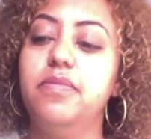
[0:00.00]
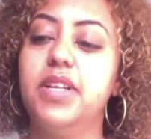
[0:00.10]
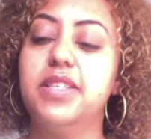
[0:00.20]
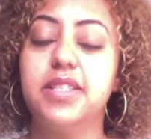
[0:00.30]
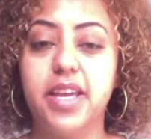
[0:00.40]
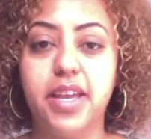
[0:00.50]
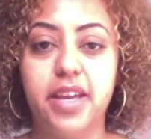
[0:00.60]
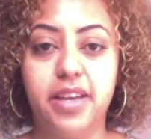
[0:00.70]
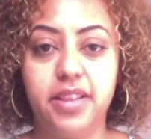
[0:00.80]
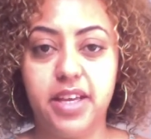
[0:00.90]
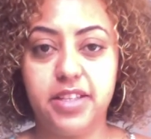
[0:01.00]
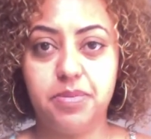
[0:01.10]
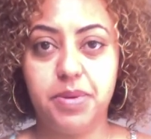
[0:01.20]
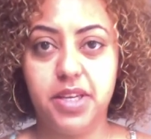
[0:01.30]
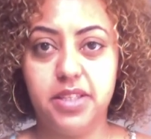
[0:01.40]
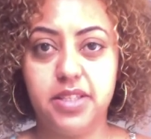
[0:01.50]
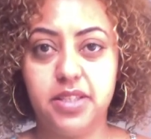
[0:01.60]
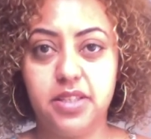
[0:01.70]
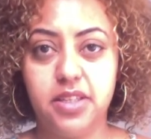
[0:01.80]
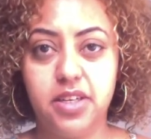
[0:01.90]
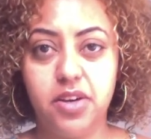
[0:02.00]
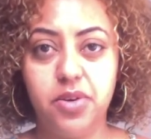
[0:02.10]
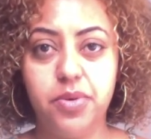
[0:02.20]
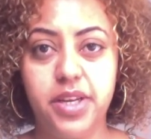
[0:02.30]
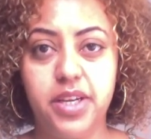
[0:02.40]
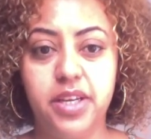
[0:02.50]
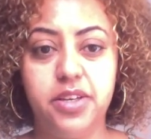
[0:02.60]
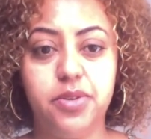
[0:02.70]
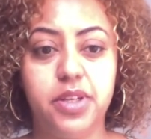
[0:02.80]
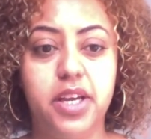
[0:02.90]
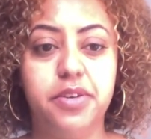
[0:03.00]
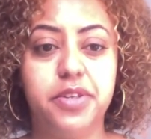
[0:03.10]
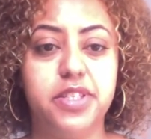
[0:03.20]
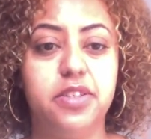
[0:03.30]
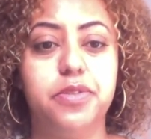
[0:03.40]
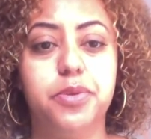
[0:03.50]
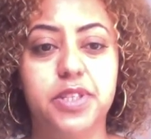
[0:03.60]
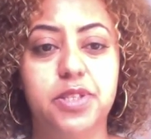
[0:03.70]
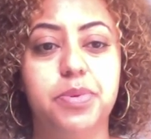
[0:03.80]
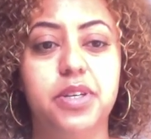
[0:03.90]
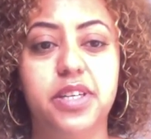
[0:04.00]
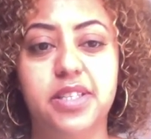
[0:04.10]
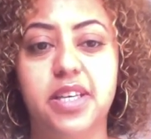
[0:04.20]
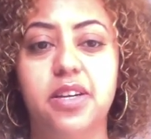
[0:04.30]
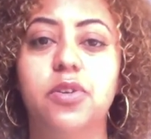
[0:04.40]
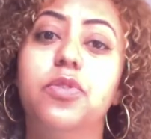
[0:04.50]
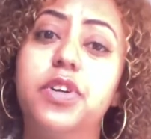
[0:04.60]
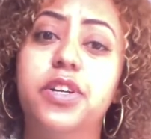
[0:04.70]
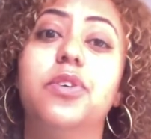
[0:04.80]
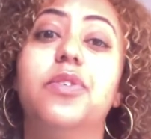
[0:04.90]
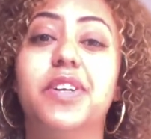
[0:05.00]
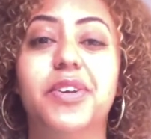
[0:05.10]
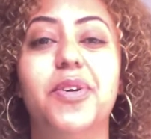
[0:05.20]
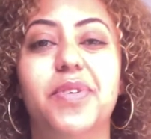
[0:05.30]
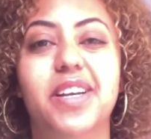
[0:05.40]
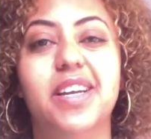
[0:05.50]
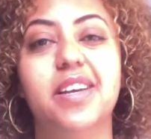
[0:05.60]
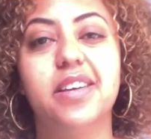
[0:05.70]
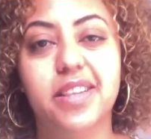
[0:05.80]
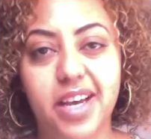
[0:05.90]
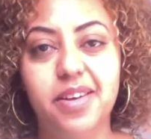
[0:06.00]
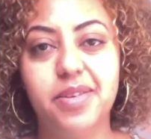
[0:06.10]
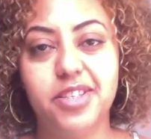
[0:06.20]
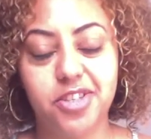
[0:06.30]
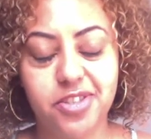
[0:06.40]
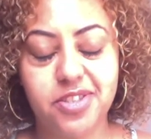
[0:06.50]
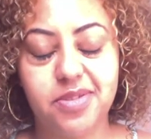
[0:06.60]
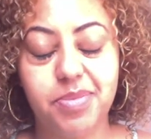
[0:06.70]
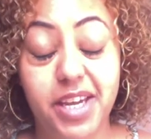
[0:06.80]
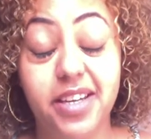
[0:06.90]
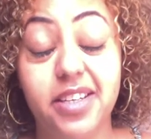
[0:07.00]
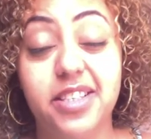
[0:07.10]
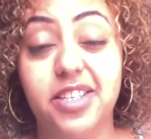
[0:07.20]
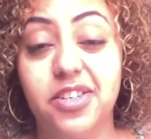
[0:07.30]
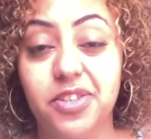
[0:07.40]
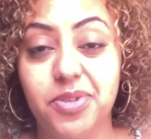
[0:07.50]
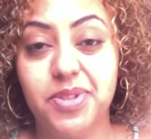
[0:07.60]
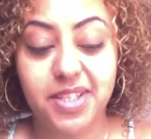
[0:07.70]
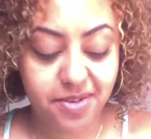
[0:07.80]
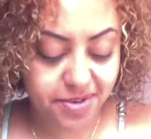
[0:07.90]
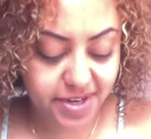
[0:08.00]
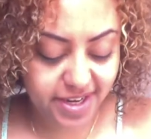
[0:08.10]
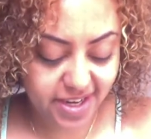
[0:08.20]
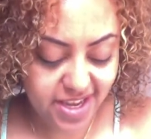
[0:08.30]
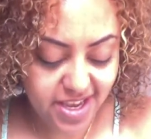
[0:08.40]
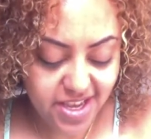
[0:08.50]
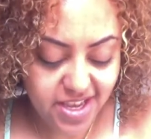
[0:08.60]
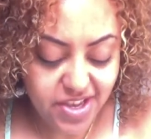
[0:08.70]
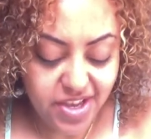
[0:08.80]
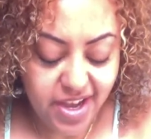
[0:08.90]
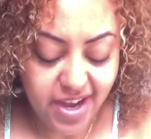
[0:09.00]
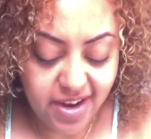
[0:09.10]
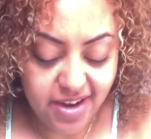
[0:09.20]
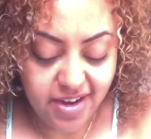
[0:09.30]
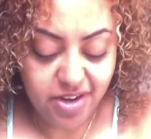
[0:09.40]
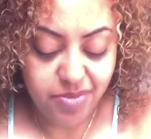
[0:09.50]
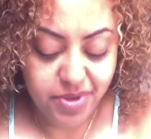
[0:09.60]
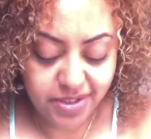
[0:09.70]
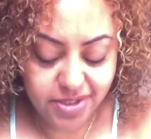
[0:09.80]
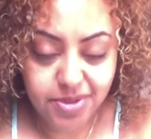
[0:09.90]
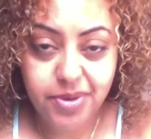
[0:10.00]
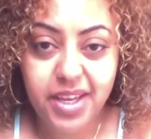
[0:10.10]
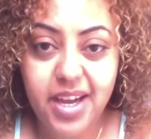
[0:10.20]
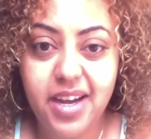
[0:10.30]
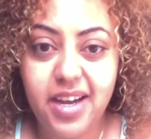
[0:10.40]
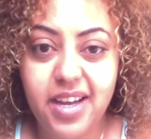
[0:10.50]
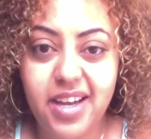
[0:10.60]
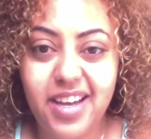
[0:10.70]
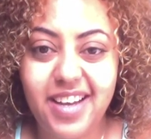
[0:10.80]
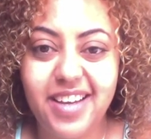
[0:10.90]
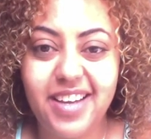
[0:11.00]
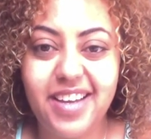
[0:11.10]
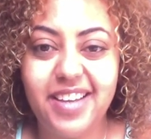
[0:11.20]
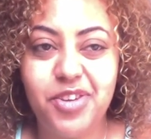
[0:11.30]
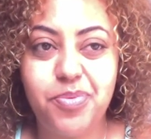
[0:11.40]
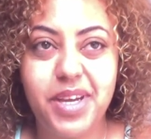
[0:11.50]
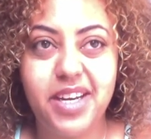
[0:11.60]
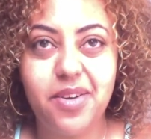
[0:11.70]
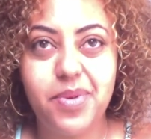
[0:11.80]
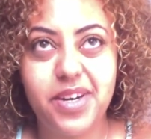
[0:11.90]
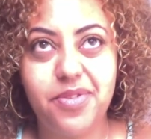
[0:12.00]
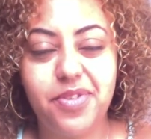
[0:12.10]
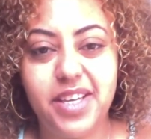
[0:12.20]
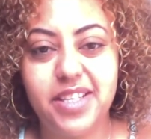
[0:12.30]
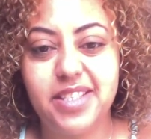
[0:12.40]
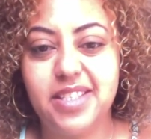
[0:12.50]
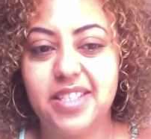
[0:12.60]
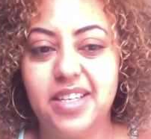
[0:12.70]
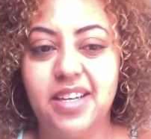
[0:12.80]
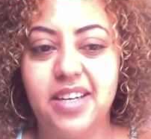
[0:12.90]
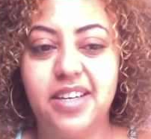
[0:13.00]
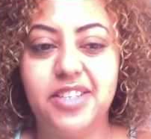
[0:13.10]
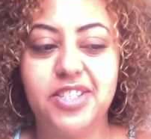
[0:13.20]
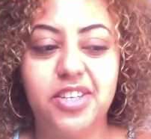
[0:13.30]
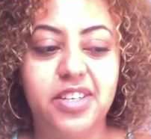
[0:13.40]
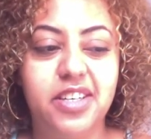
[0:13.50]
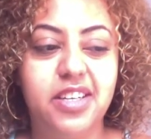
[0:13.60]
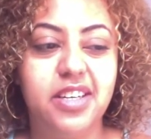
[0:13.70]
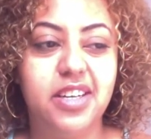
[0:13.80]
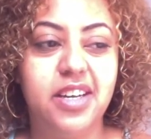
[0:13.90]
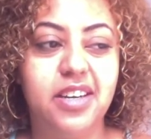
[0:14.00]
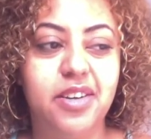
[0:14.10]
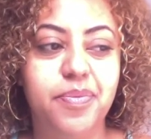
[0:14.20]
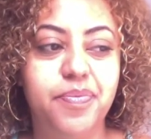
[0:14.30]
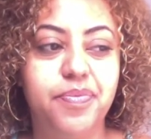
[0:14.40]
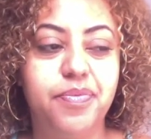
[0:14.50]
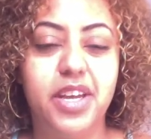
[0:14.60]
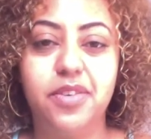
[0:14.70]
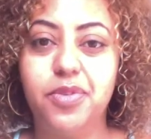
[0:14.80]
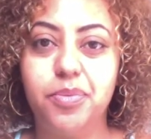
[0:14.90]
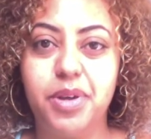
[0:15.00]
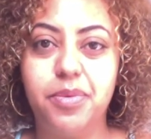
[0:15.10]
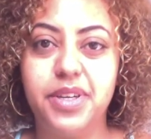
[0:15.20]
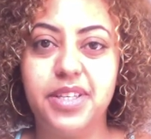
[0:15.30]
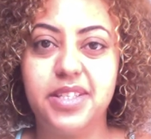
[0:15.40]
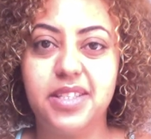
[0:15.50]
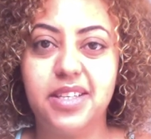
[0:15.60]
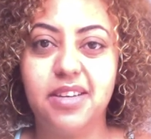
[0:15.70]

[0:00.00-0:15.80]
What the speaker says: stay in that space, and you allow yourself to experience that over and over and over. Pain can turn into suffering. And so, yeah, you may not want to face certain painful memories,